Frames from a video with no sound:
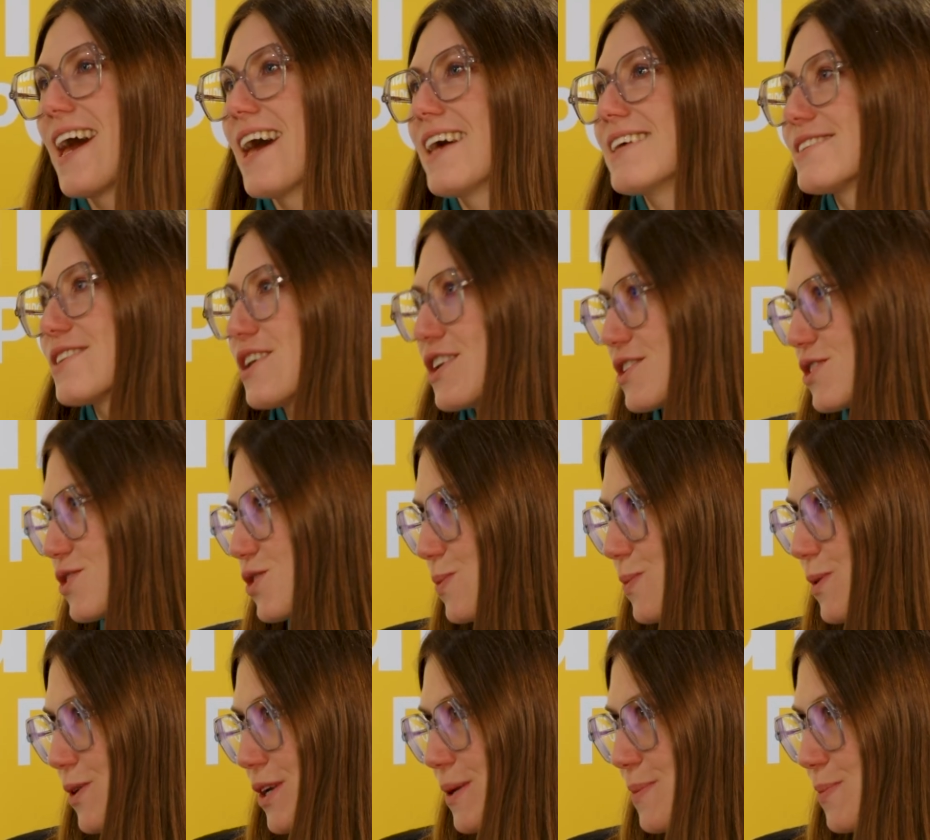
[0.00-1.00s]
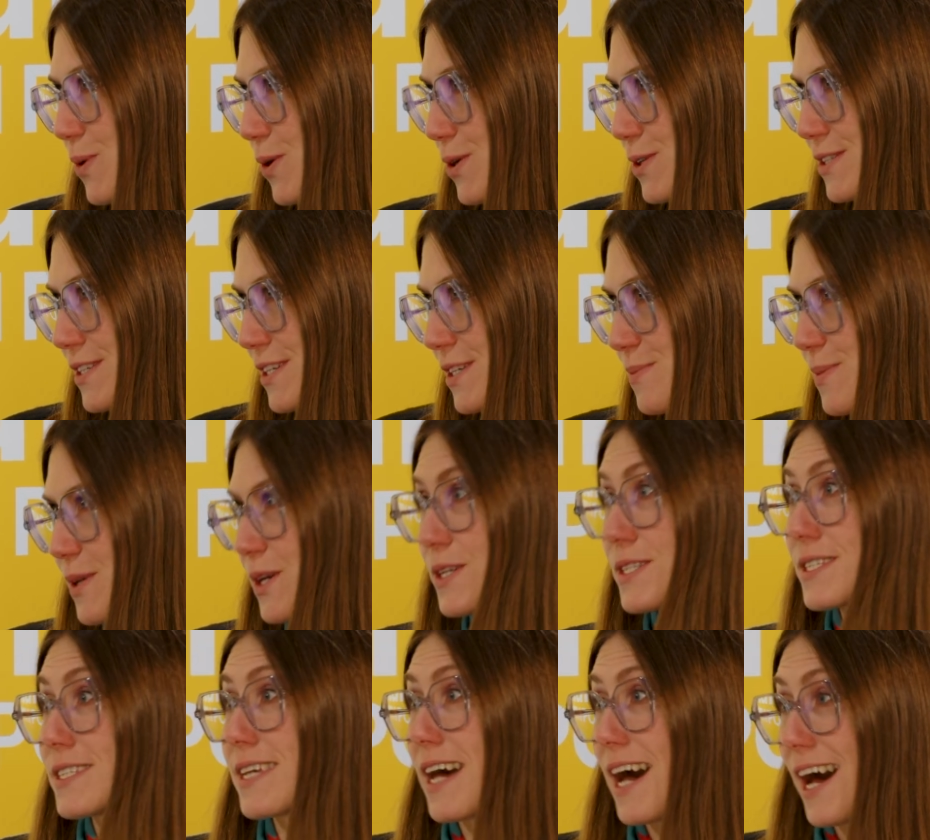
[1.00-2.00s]
So it's super important
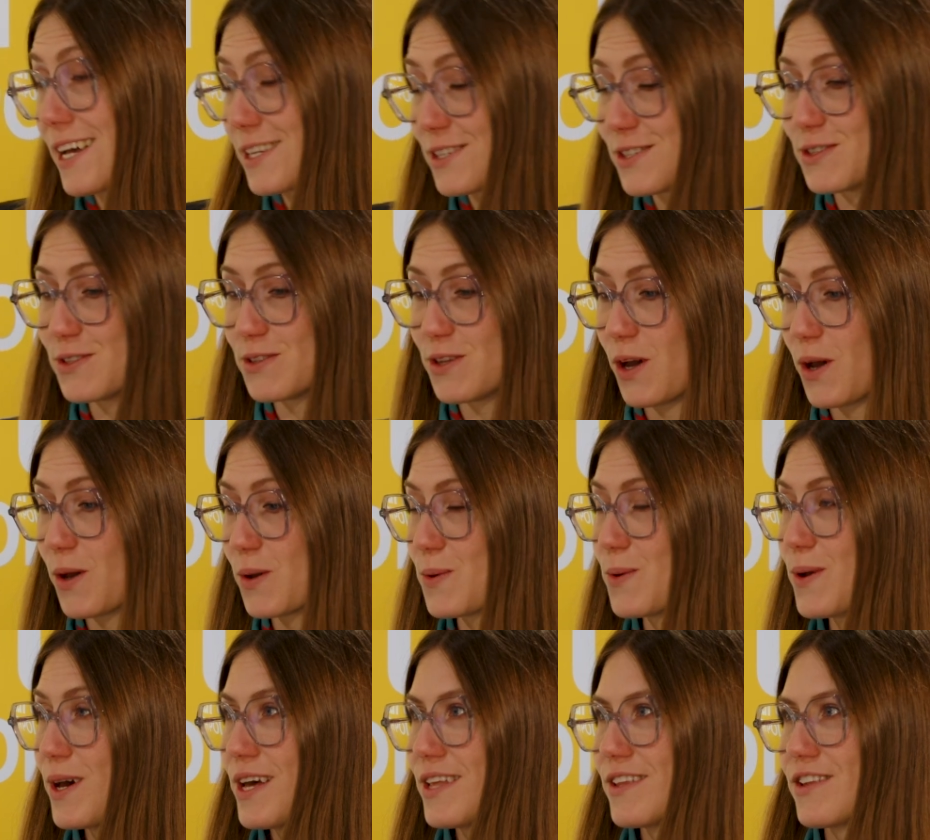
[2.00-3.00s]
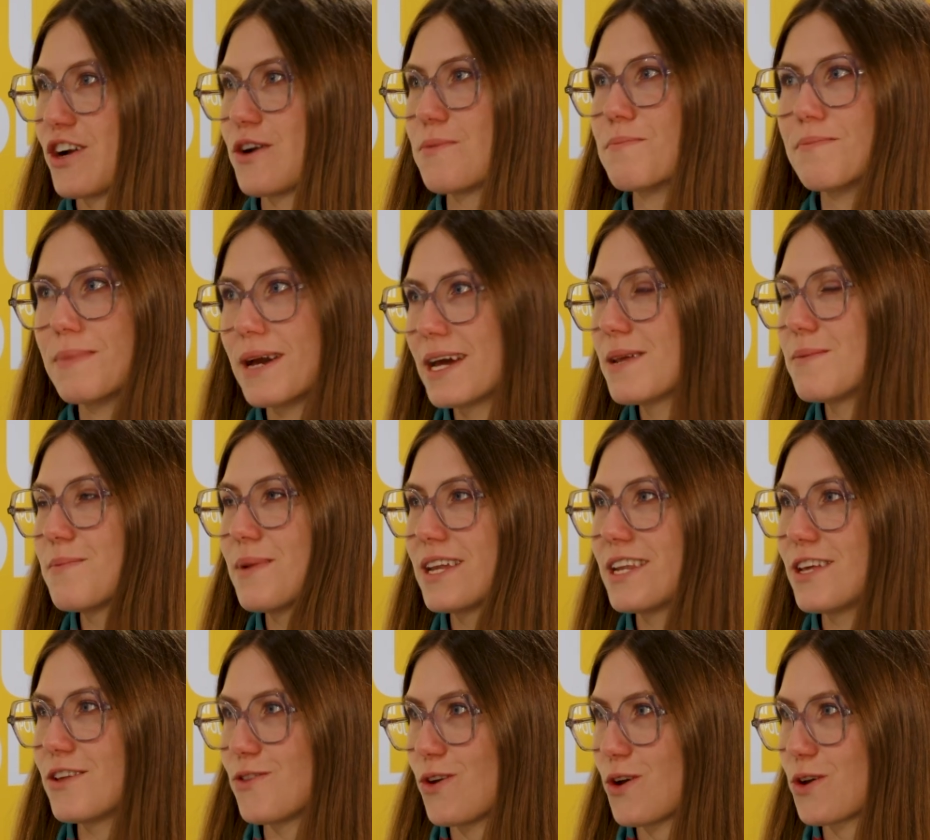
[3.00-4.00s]
because, as you know, there are
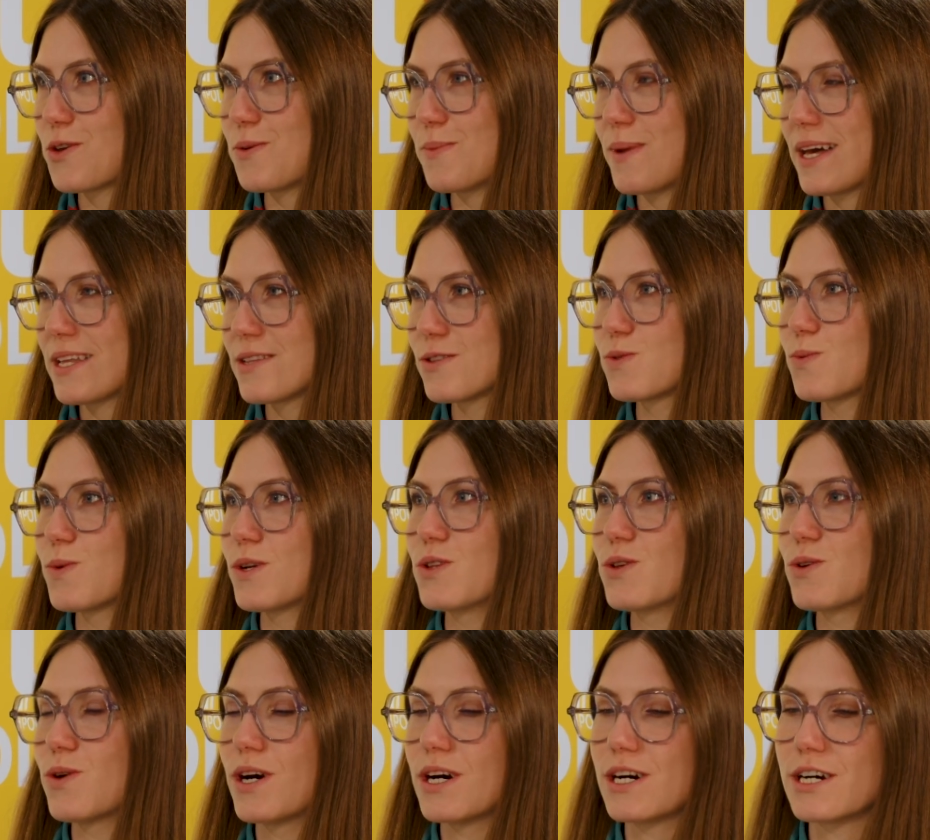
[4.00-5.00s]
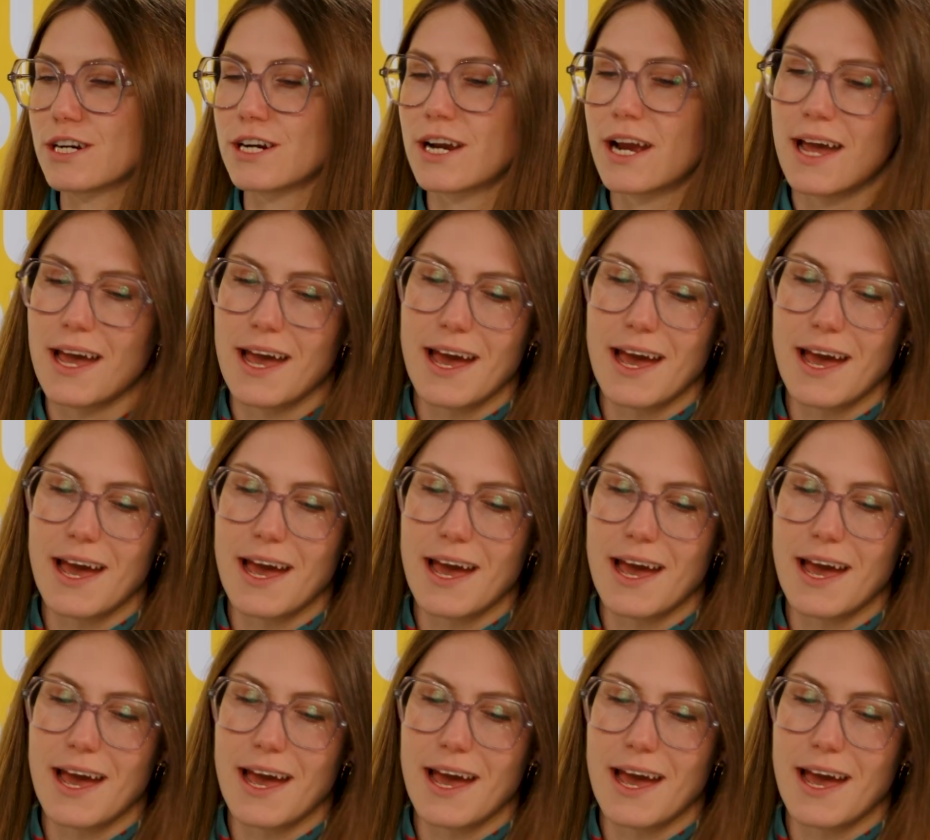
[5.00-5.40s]
many documents when you are